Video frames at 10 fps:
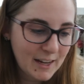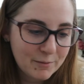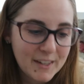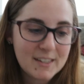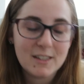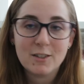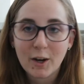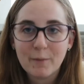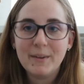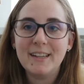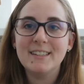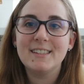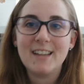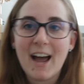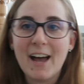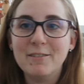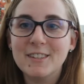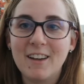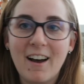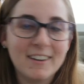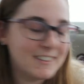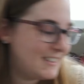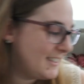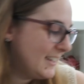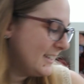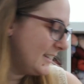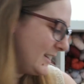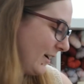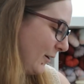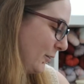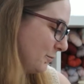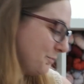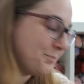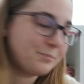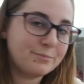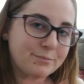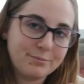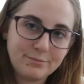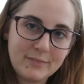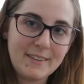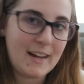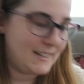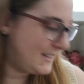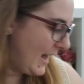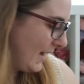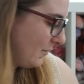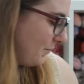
I'm like determined to have socks, so that's that.